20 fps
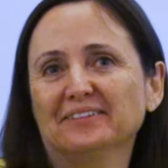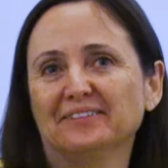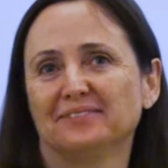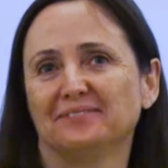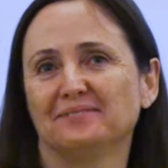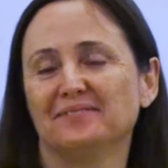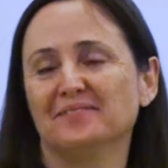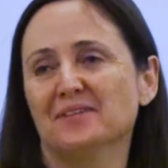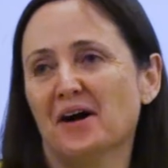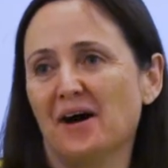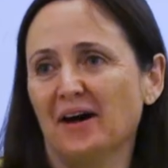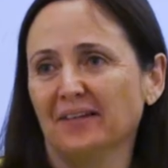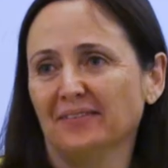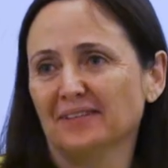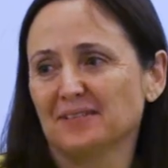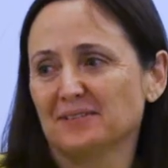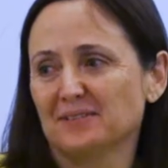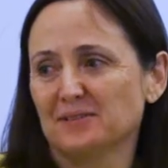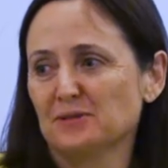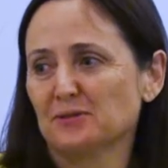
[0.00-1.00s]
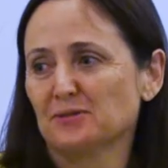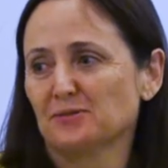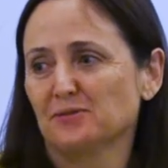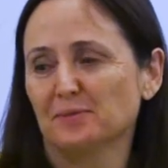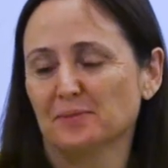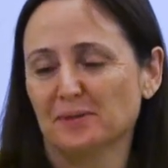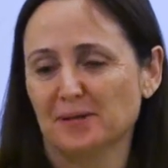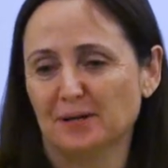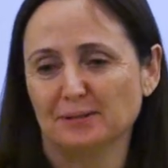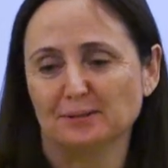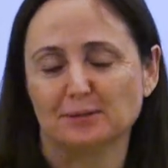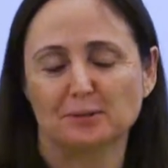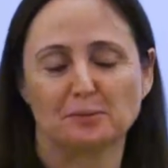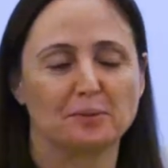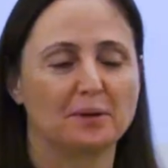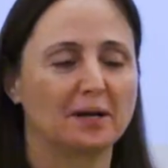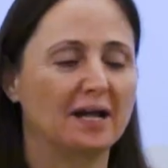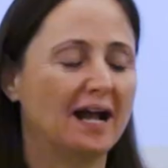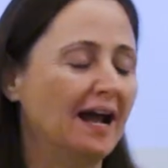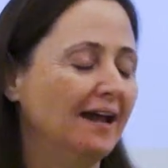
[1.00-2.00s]
of knot that's useful but also
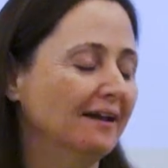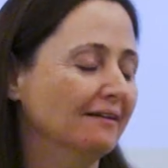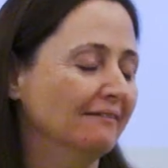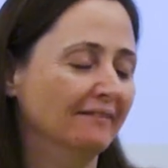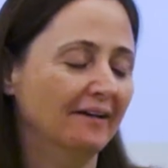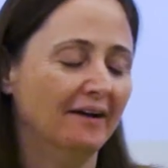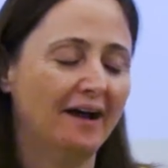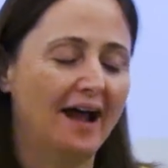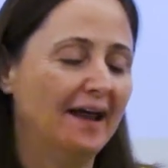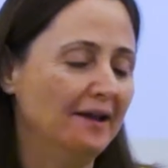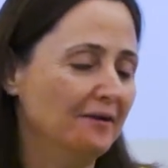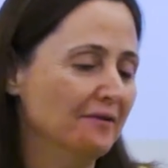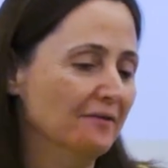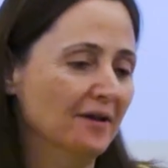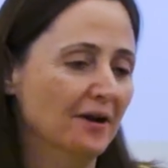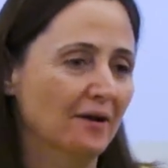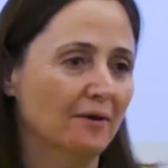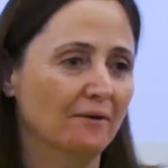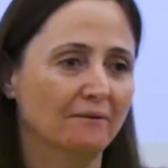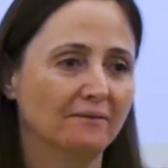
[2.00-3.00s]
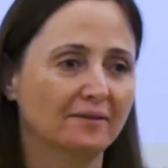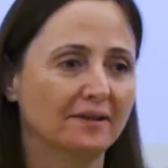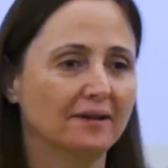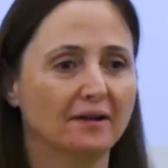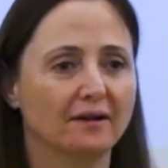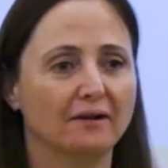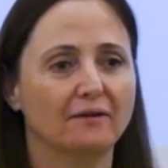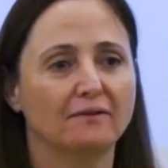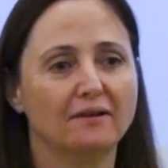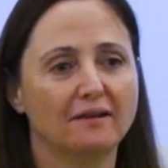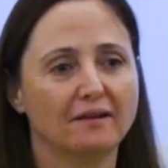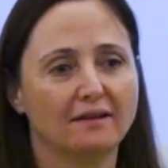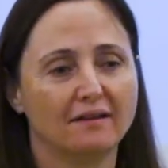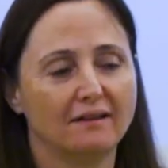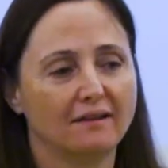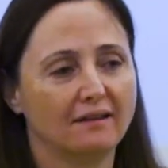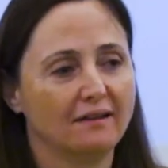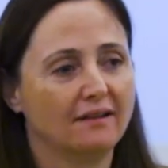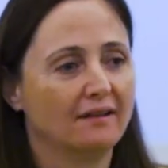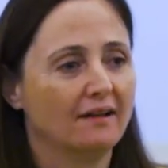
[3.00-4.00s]
pretty. I don't know. You know,
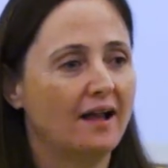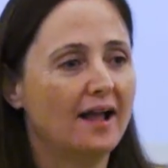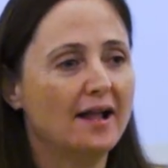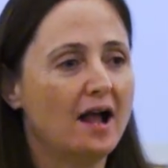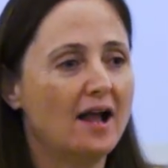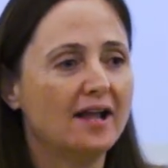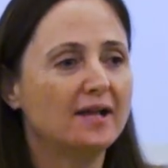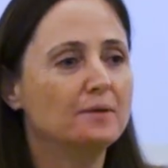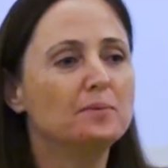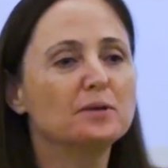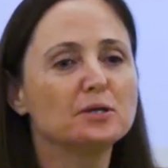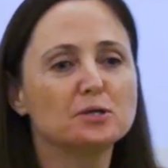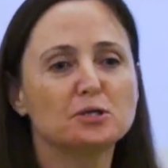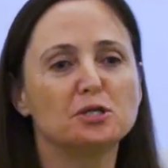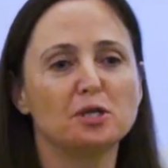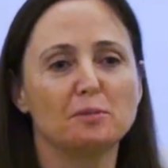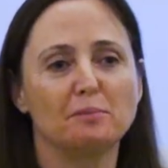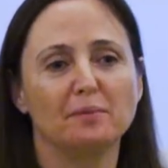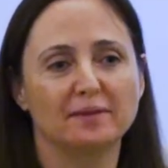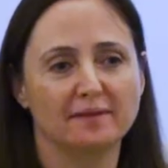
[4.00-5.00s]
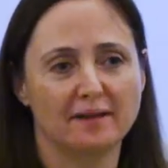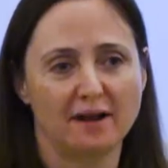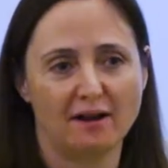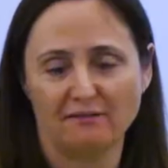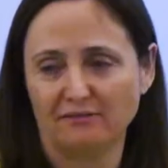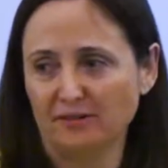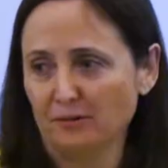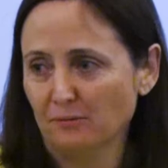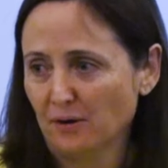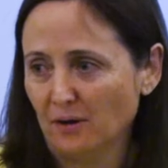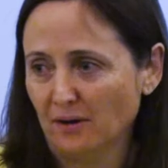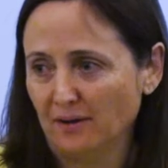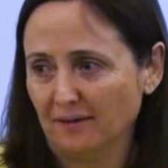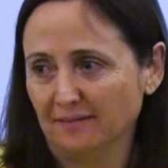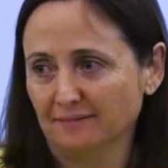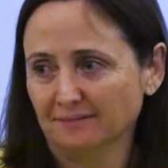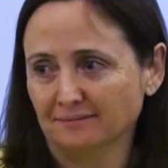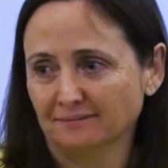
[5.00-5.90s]
I could put a ship in there if you want.